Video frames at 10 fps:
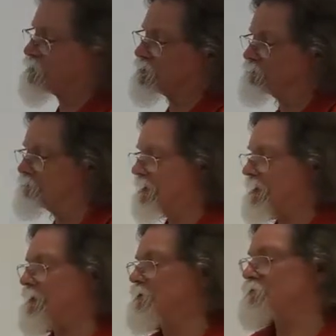are some big
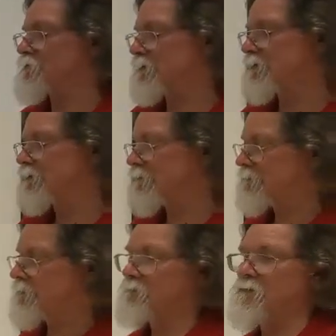ears right there.
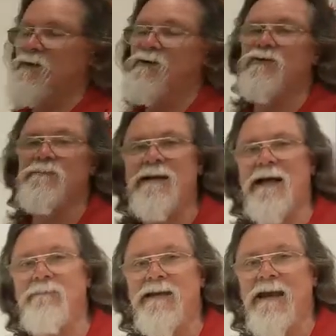Yours may
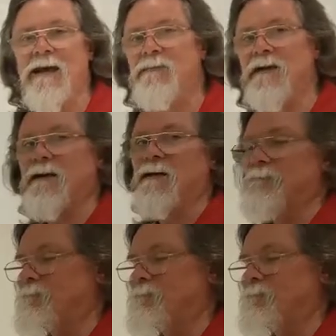not be that big.